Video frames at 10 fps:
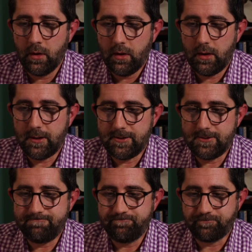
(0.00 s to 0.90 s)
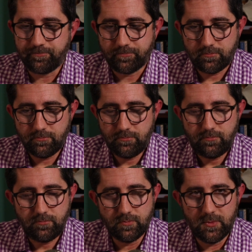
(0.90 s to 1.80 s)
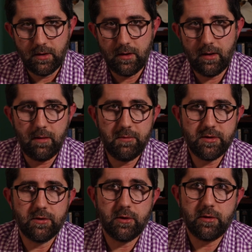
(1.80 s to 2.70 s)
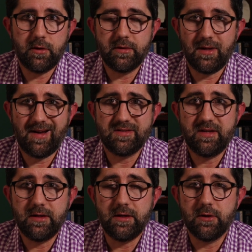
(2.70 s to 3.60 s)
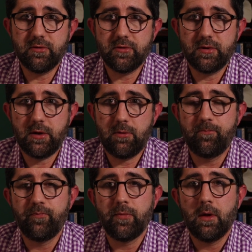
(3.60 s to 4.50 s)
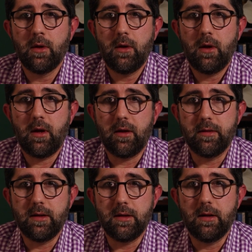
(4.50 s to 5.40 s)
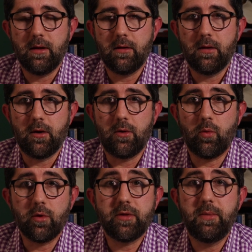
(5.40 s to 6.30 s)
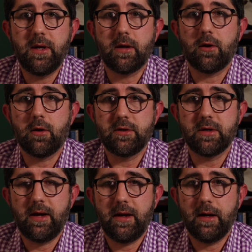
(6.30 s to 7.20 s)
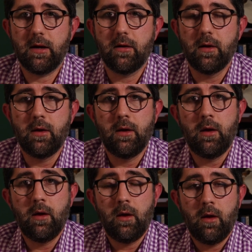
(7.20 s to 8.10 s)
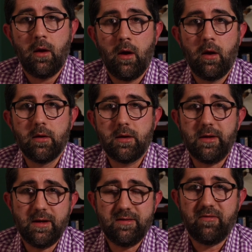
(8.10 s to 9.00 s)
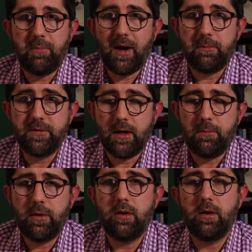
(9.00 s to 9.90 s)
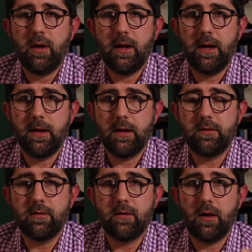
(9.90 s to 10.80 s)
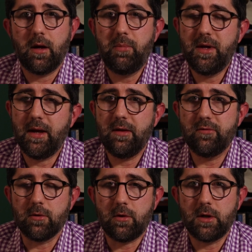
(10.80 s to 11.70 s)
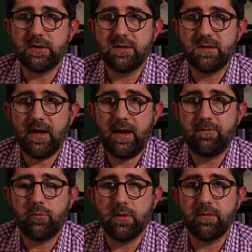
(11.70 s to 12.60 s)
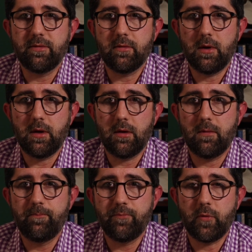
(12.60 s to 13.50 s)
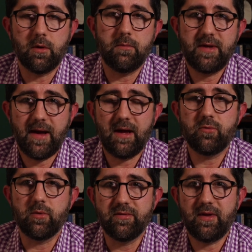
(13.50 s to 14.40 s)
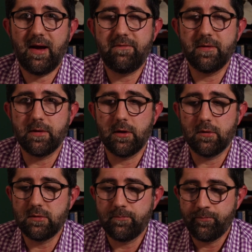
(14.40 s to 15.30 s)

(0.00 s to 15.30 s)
I mentioned earlier in the last 10 years or so, the orthopedic urgent care clinics have popped up, and PAs are largely staffed with or tasked with staffing those.